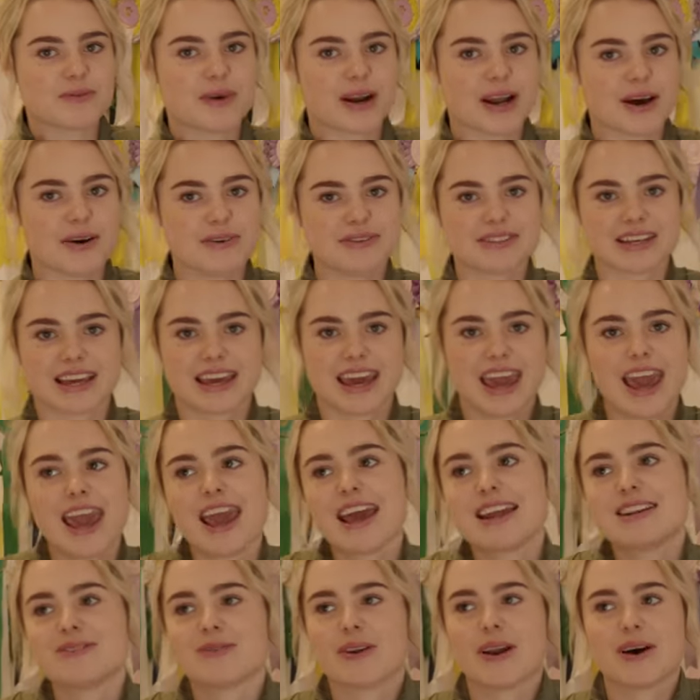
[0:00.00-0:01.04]
when I was a
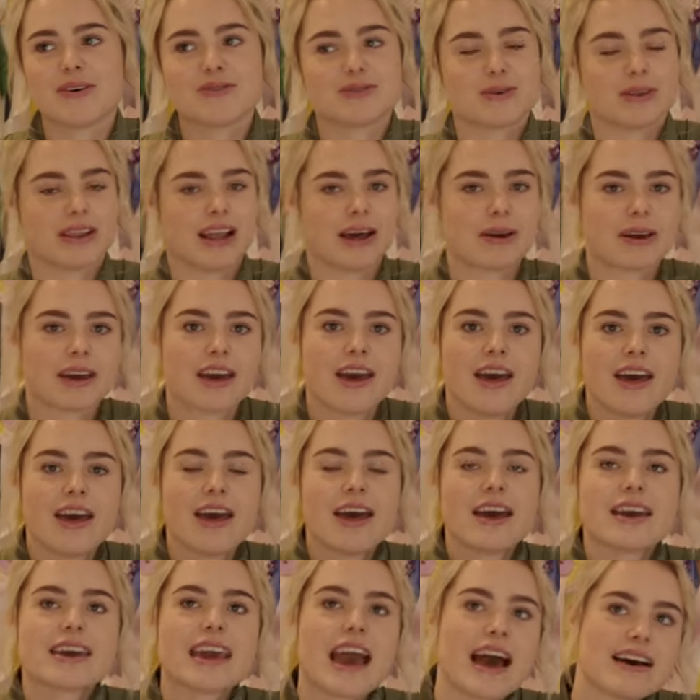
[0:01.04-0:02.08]
kid, when I was with like
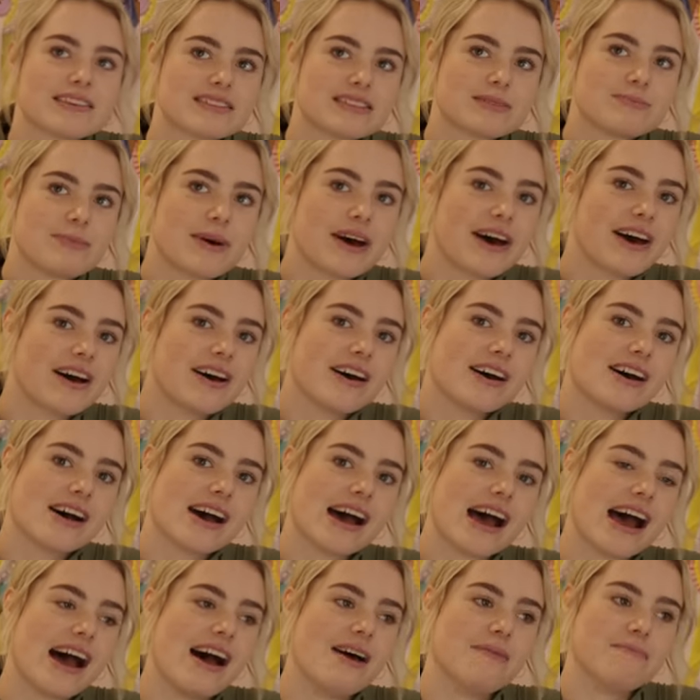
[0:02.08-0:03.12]
Casper
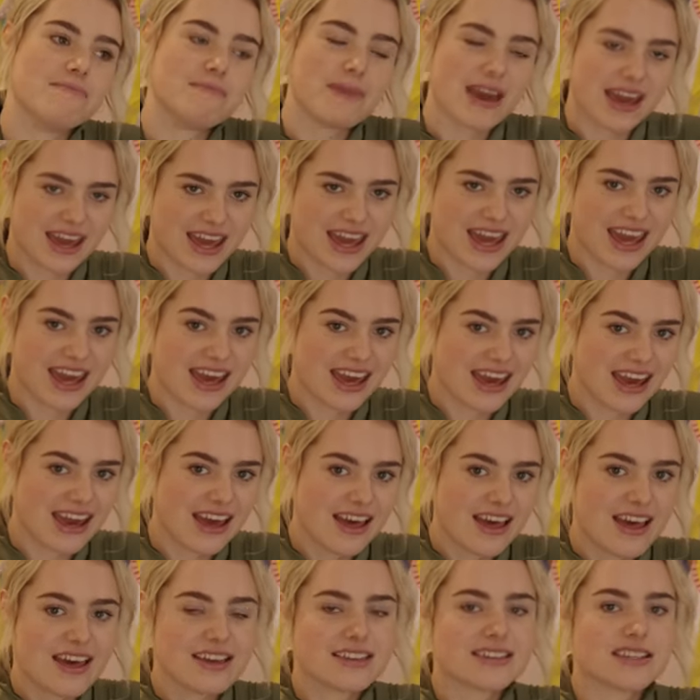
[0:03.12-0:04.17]
and Mickey.
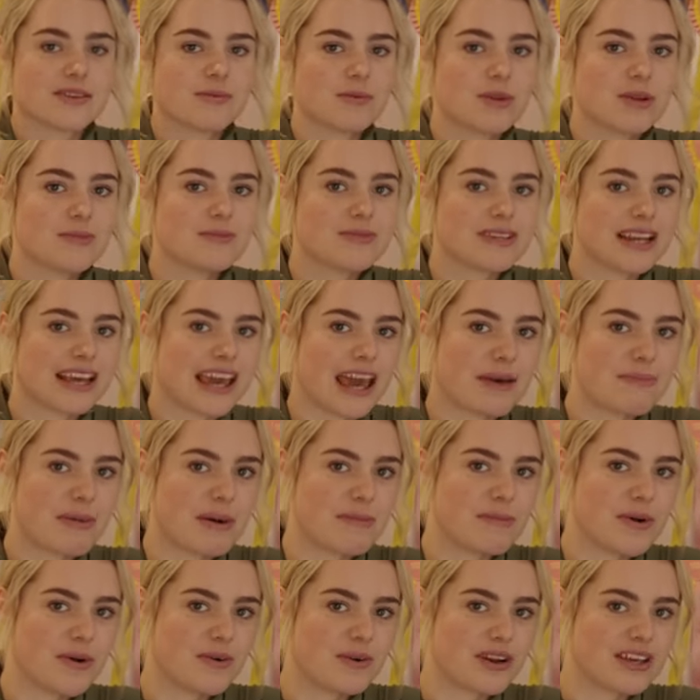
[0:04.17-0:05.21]
Some of them did get a
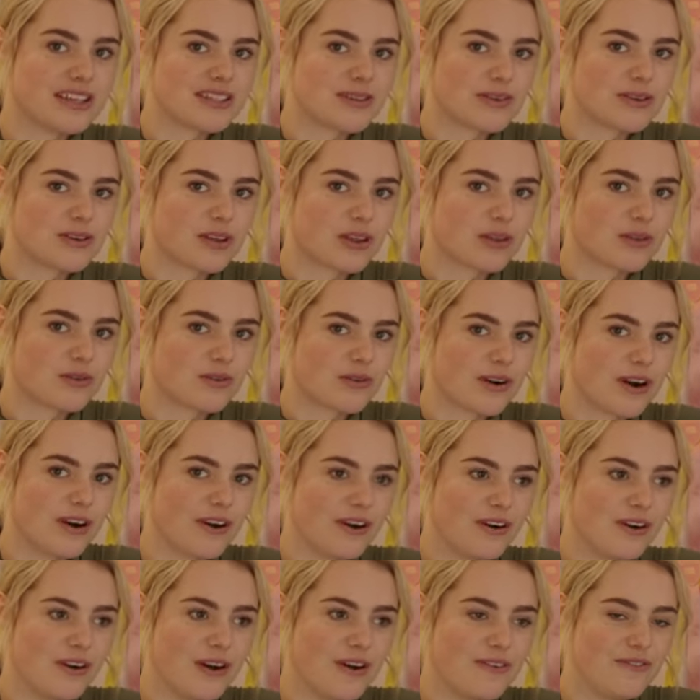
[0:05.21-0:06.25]
bit moldy, so I had to
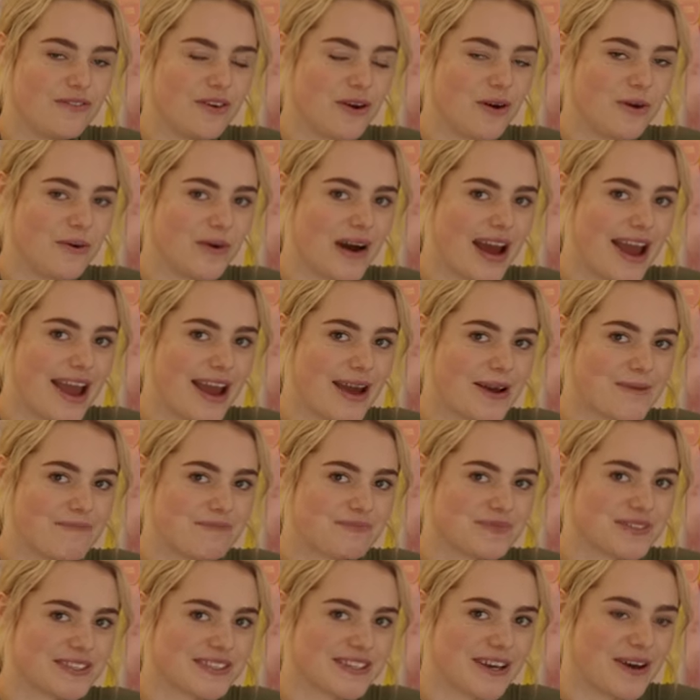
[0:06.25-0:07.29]
throw a few away.
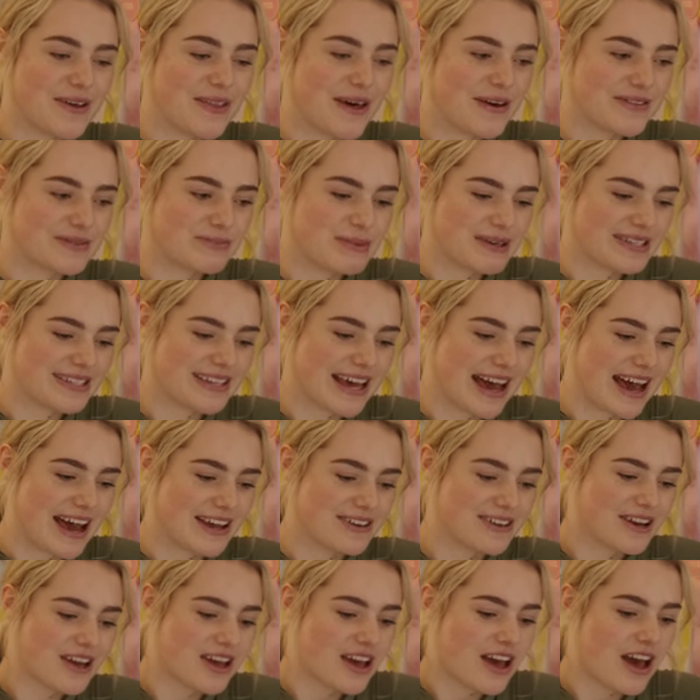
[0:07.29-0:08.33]
So that was a bit
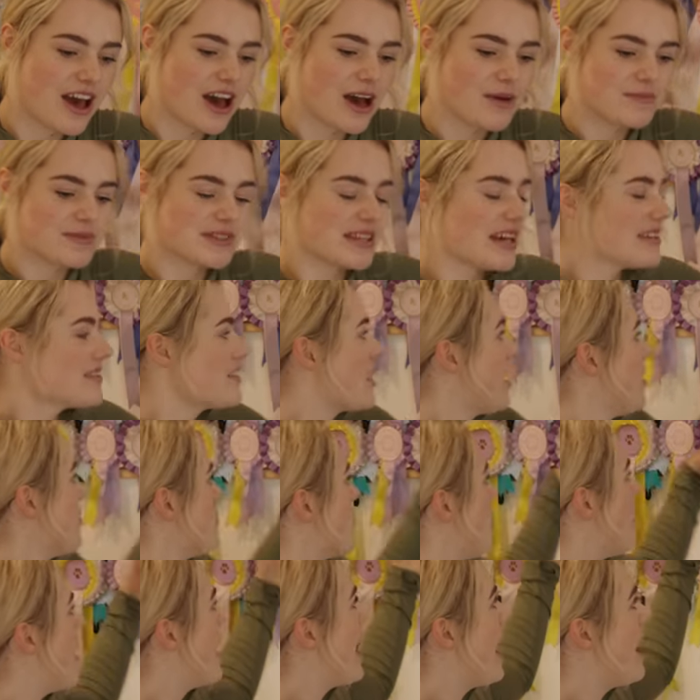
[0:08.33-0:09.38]
sad. So that's kind of
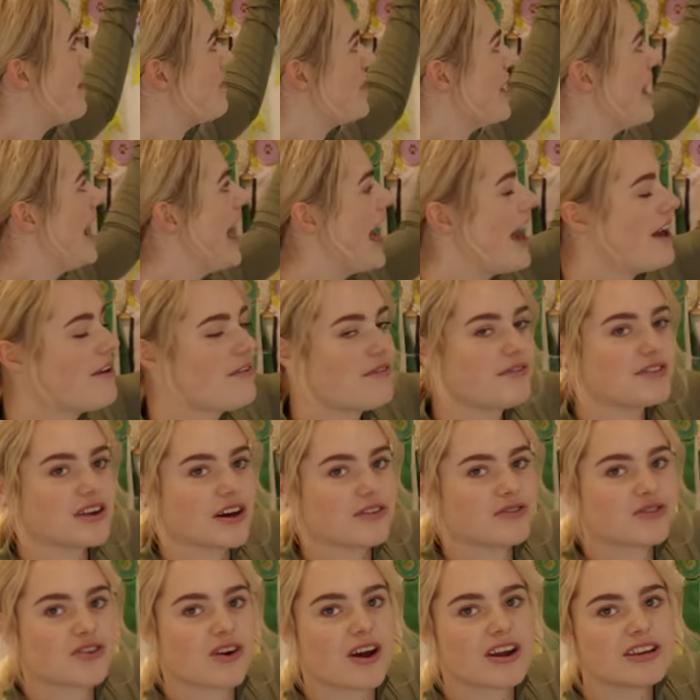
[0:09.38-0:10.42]
what I have left.
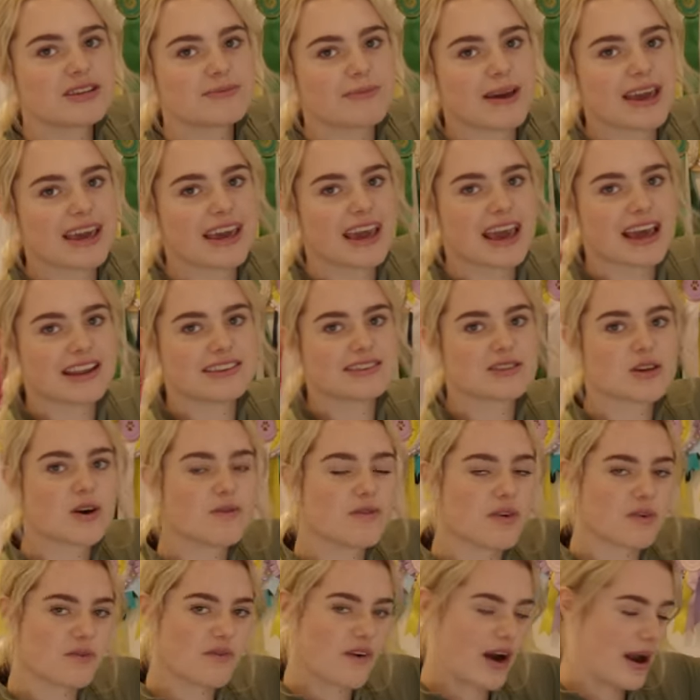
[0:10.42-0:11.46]
I've tried to make it in sort
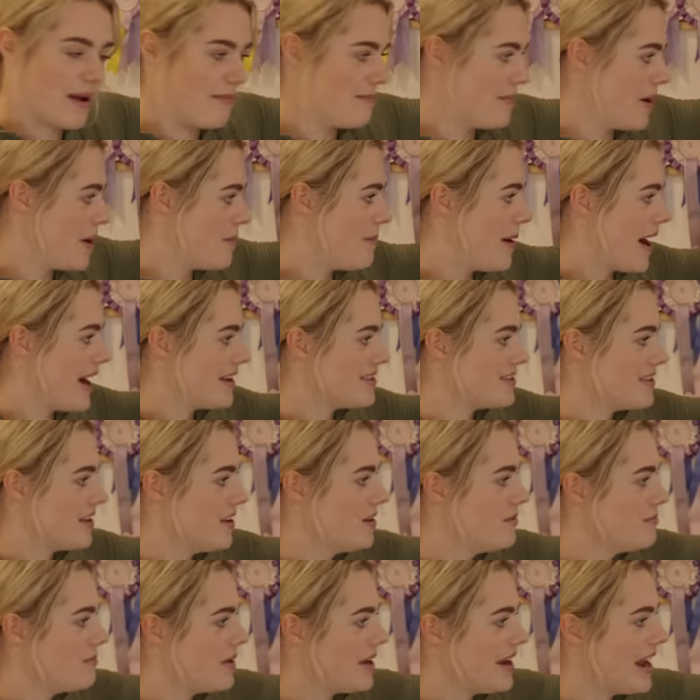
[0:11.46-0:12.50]
of a rainbow
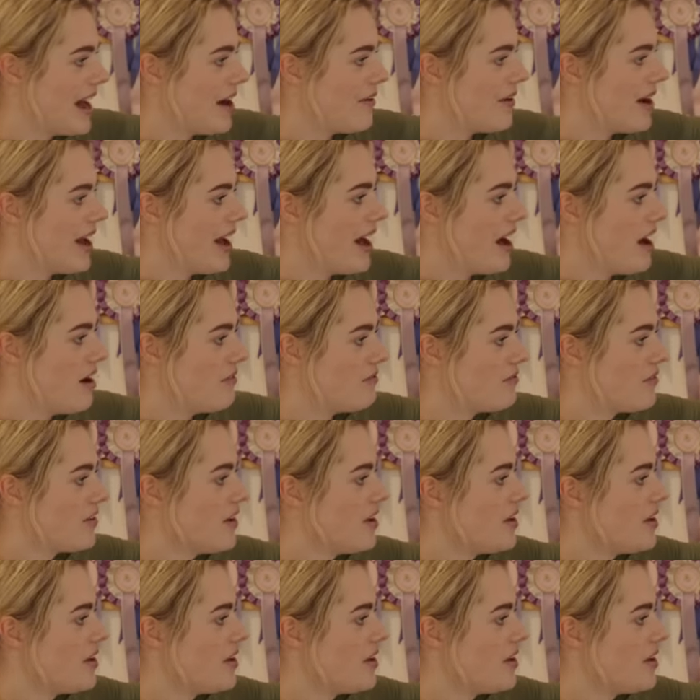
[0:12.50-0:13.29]
pattern, but now I have